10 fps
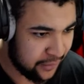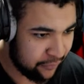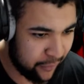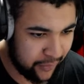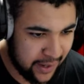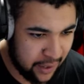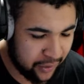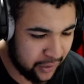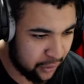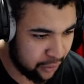Right, we're now
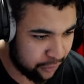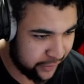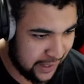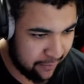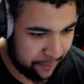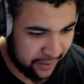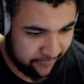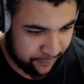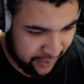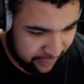gonna go through and claim our
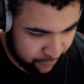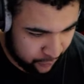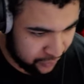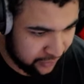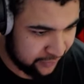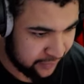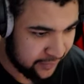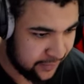PvP rewards.